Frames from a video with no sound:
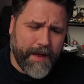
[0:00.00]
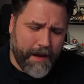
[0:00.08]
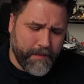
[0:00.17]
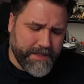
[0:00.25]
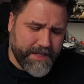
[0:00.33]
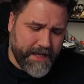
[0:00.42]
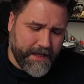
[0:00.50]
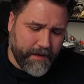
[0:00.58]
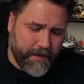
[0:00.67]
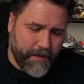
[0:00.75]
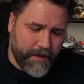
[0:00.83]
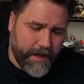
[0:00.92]
I would say
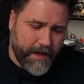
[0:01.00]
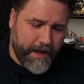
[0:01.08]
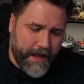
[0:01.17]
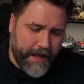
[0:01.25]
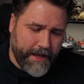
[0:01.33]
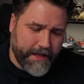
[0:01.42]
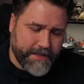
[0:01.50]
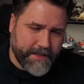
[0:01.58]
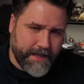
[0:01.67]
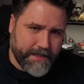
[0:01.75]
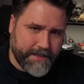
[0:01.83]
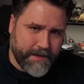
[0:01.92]
it
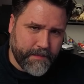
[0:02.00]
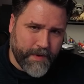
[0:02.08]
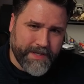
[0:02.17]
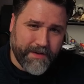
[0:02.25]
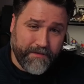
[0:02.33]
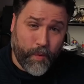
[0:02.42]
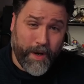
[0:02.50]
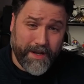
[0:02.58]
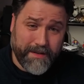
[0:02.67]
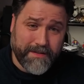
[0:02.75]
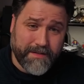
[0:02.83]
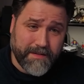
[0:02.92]
is risk
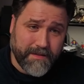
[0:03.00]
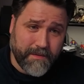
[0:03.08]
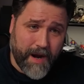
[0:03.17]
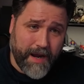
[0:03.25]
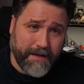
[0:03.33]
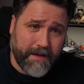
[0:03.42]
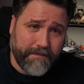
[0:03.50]
avoidance, right?